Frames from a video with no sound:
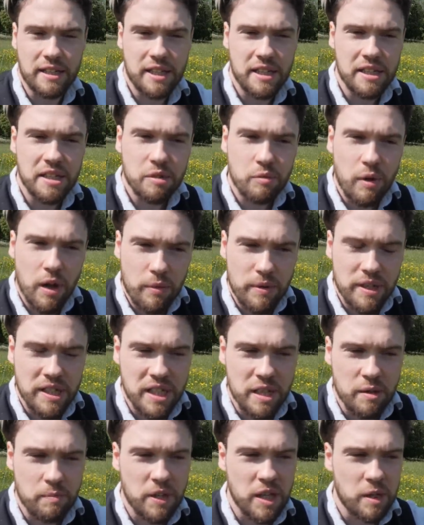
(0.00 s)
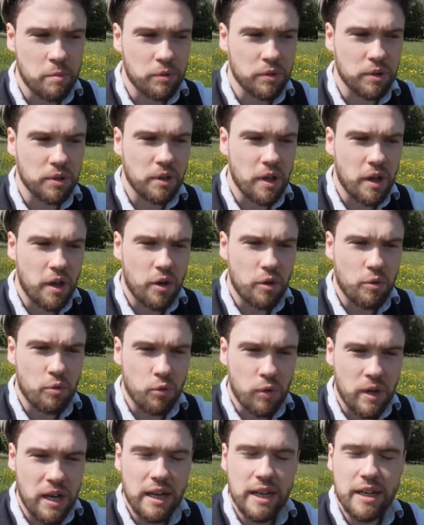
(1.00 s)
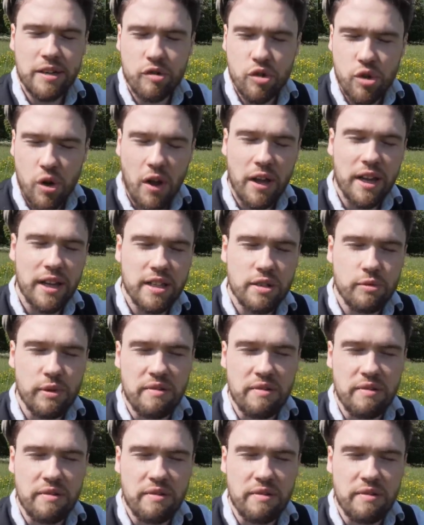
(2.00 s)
This is where we see people really trying to